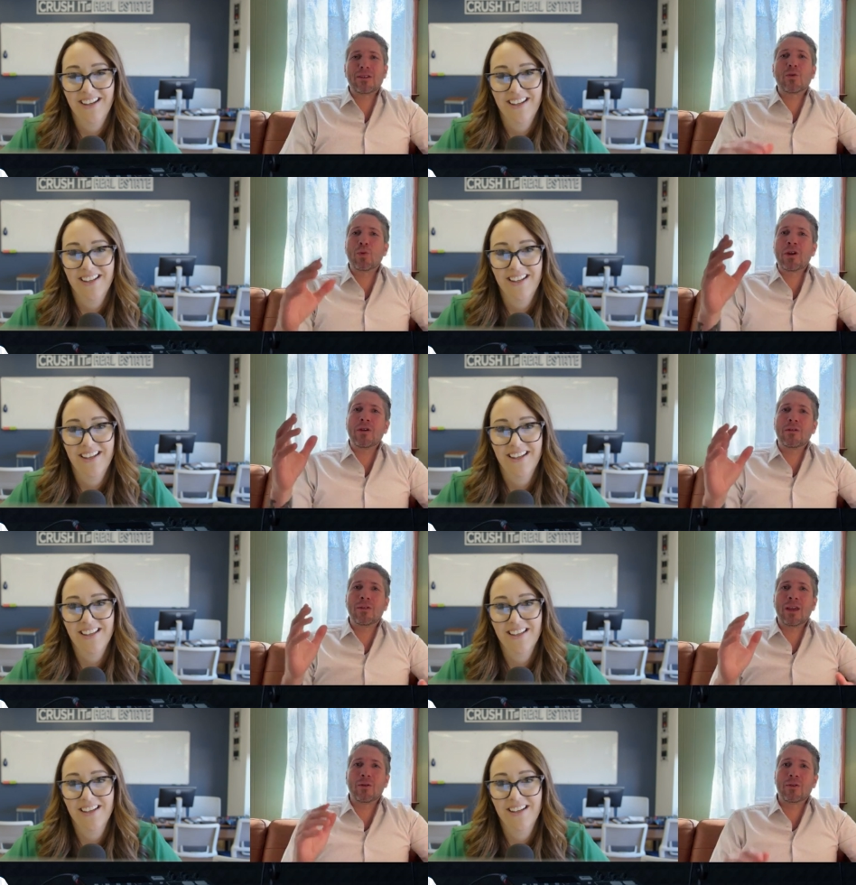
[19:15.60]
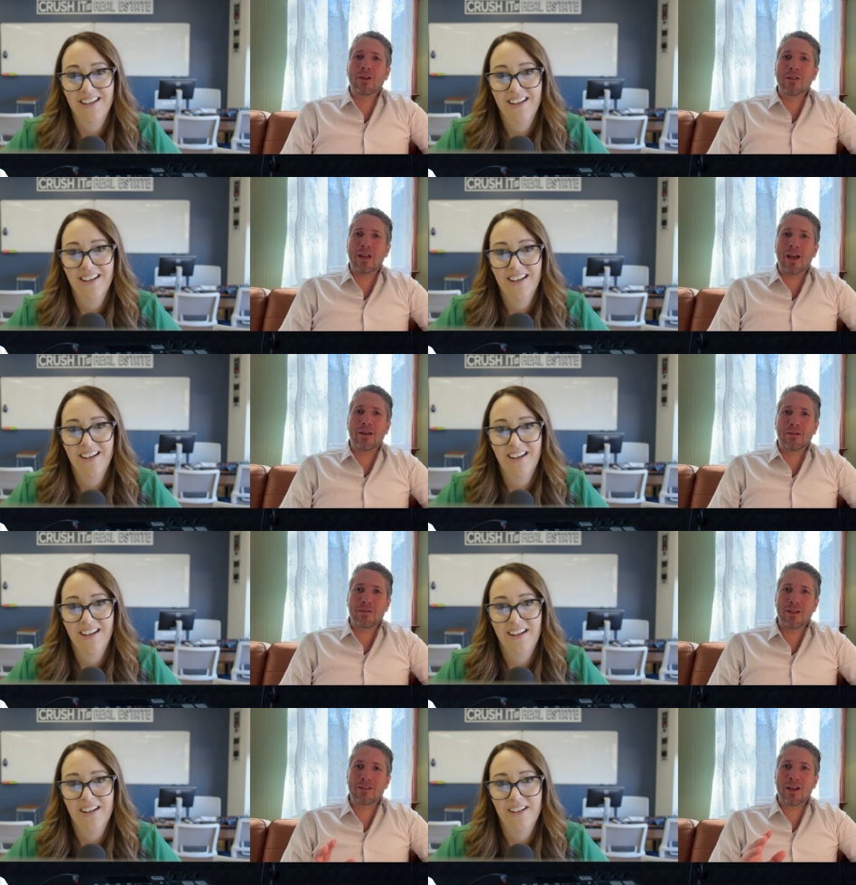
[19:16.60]
Speaker 1: there's a weird thing in that
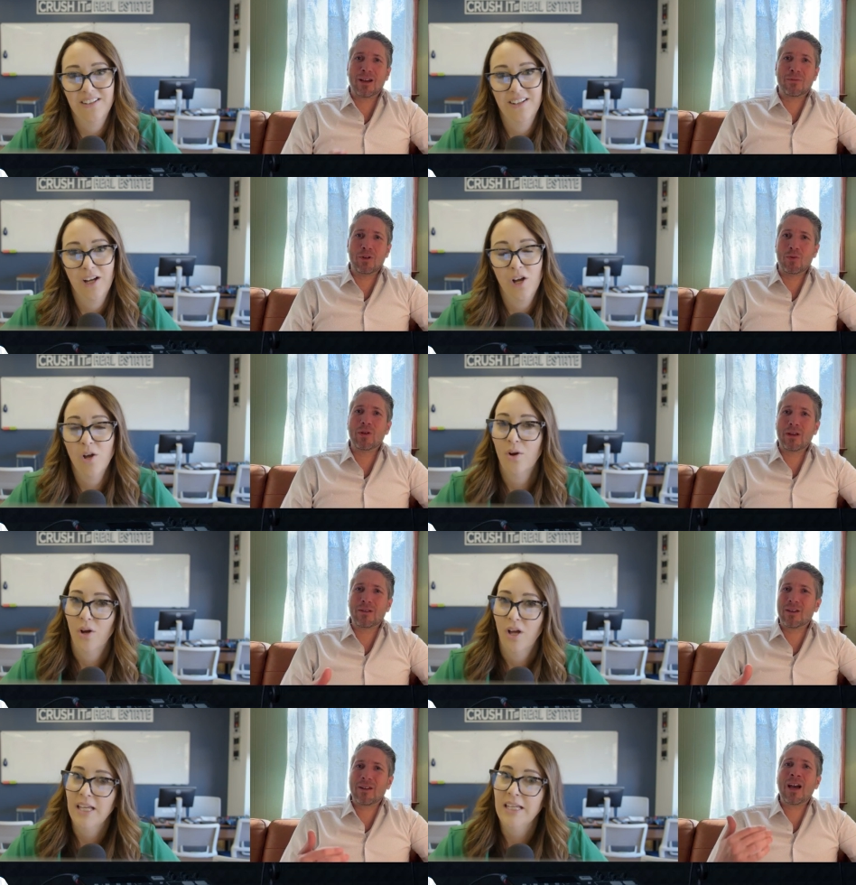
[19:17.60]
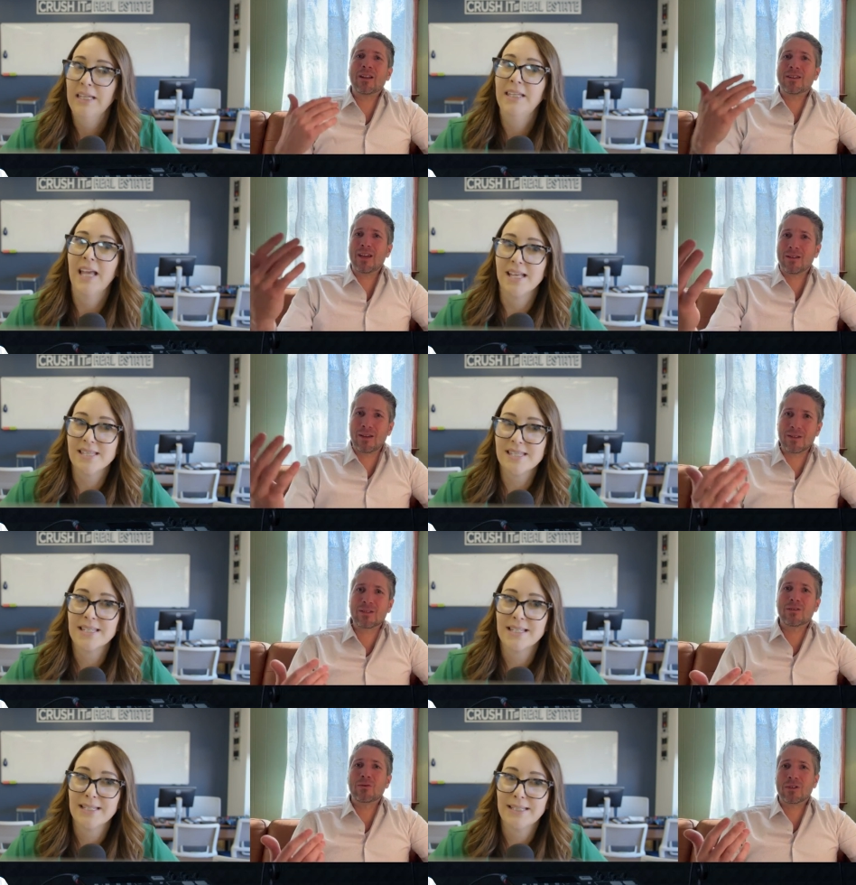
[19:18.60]
TikTok community where they, they kind of take
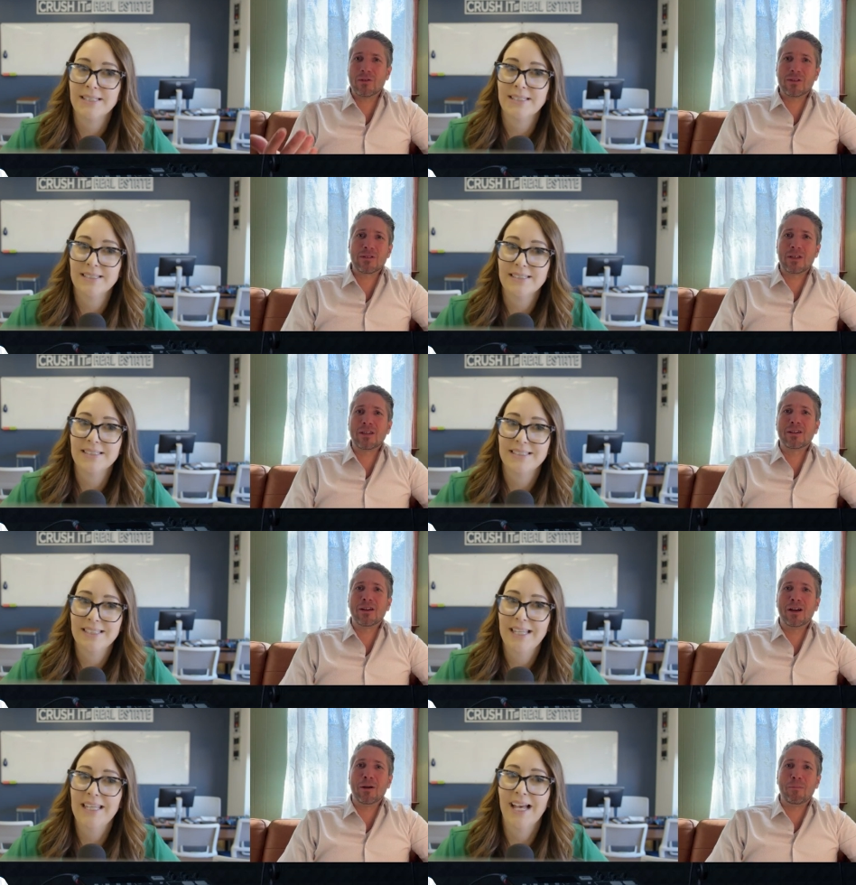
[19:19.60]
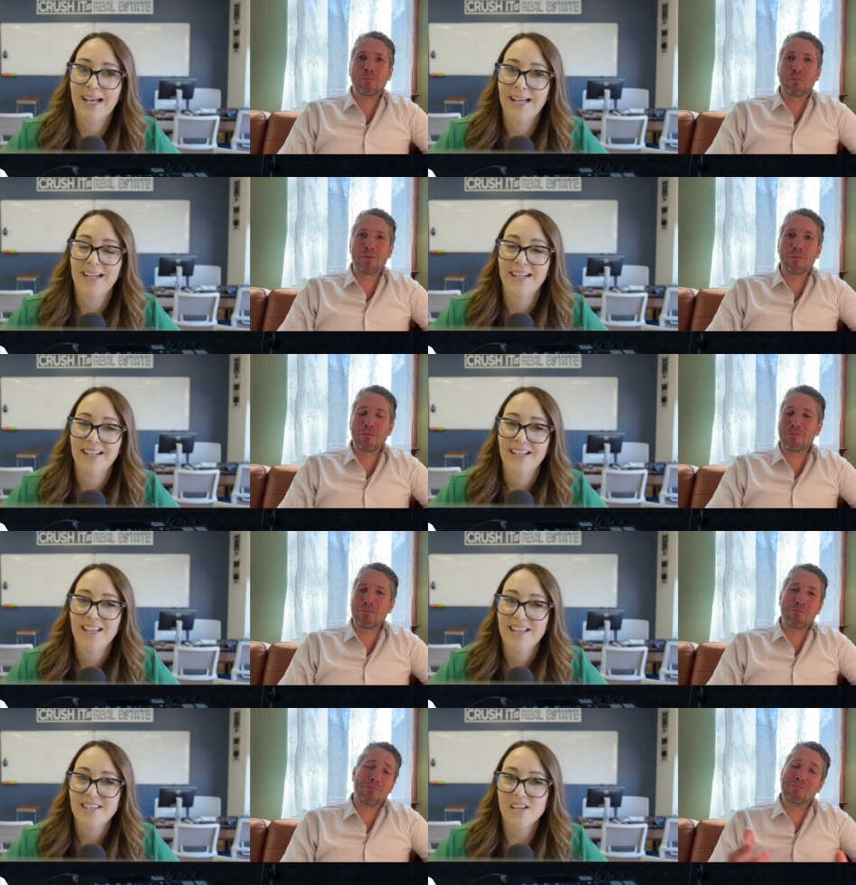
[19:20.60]
things too seriously. Um,
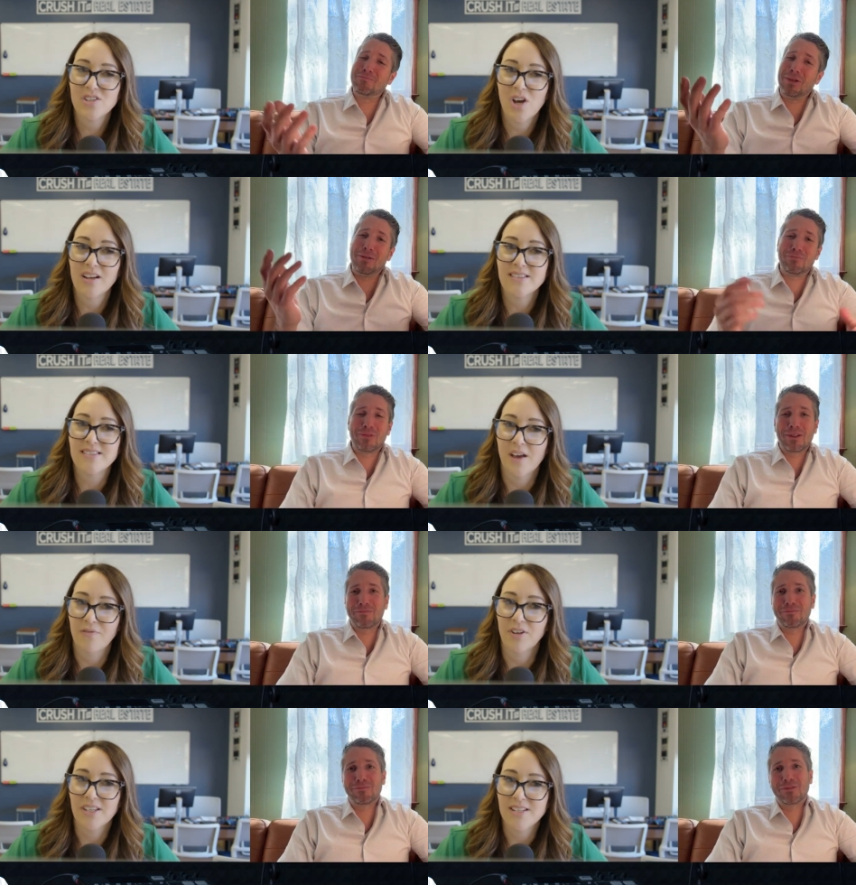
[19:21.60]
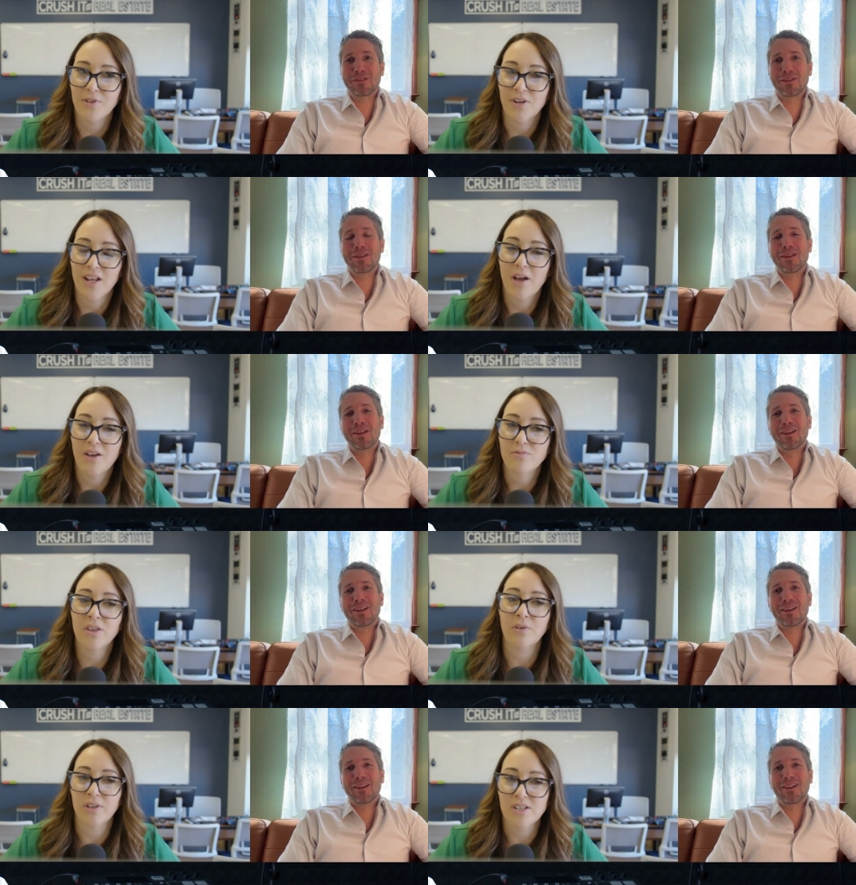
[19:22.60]
Speaker 2: TikTok is definitely different. I, I
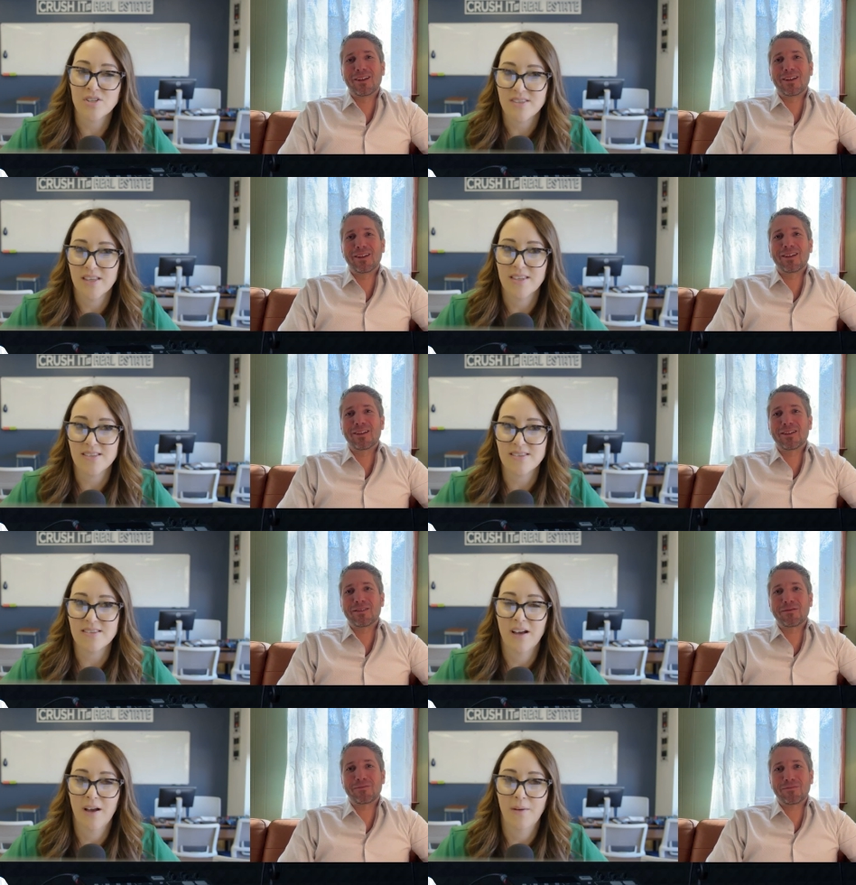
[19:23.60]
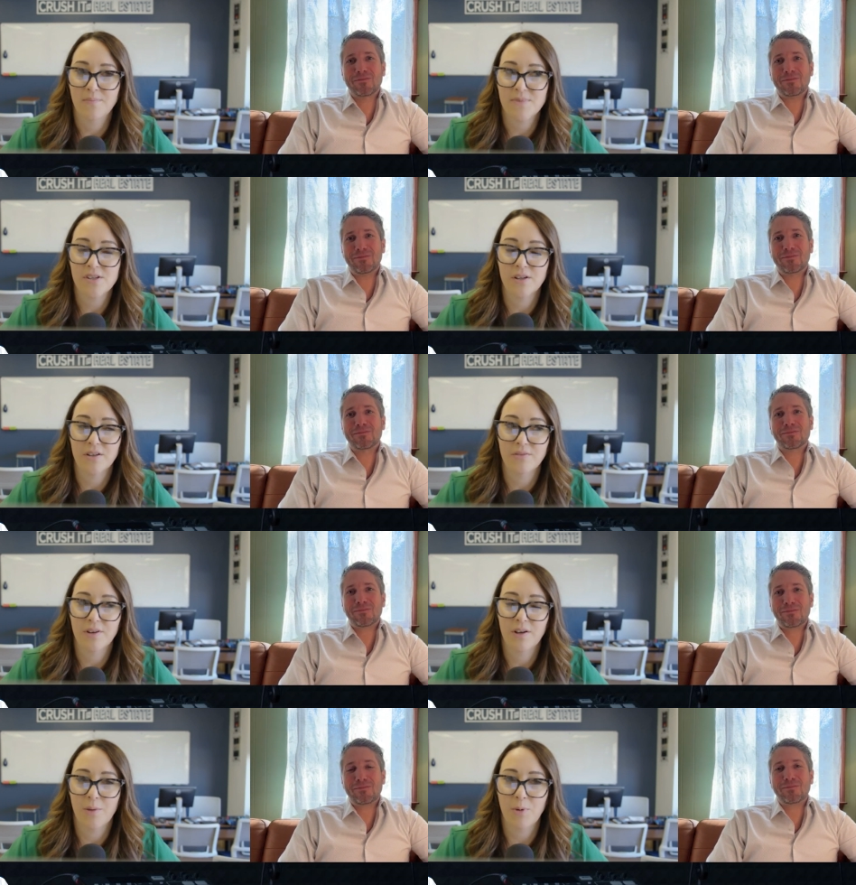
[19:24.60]
literally just said this um, to
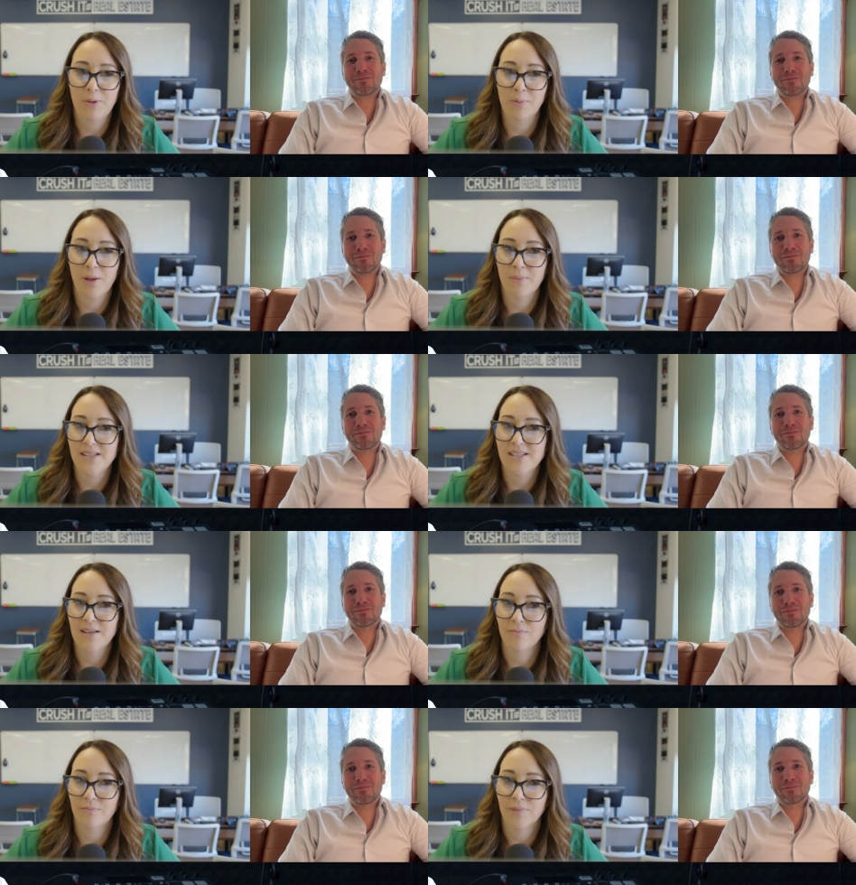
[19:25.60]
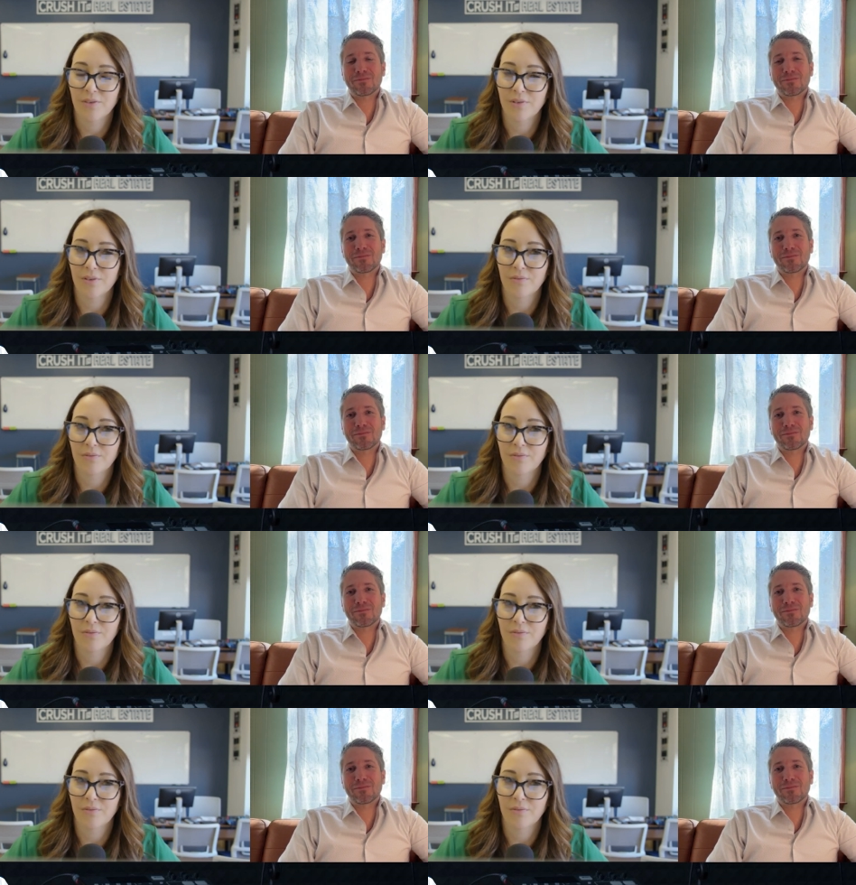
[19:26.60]
a couple of people on my team, literally,